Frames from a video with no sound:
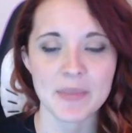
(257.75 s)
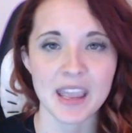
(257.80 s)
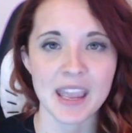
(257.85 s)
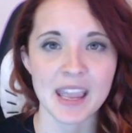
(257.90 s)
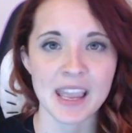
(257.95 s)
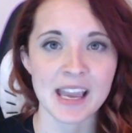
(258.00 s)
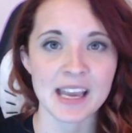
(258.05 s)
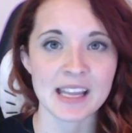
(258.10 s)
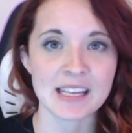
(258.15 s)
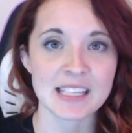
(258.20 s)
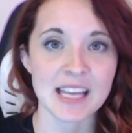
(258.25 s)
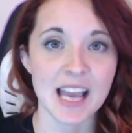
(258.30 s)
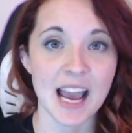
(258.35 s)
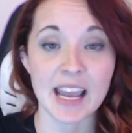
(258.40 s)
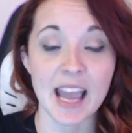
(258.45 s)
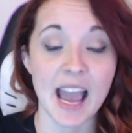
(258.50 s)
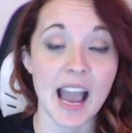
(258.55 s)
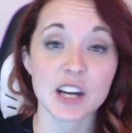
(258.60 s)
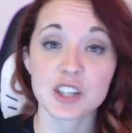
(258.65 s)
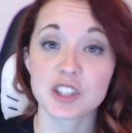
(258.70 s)
And
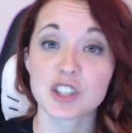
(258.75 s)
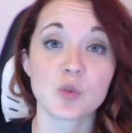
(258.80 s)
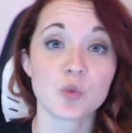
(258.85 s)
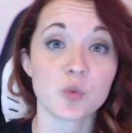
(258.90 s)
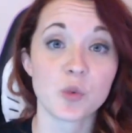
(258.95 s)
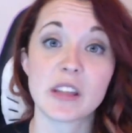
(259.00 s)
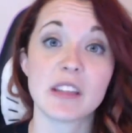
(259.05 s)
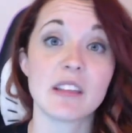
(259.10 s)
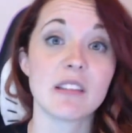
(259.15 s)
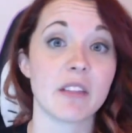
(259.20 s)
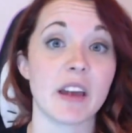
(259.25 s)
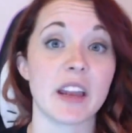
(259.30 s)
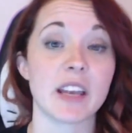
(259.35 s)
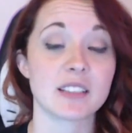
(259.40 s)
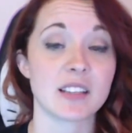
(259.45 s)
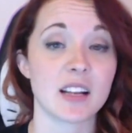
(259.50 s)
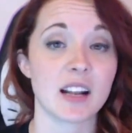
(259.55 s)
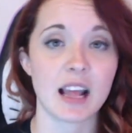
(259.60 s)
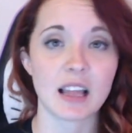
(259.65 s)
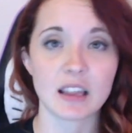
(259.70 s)
I actually really liked it.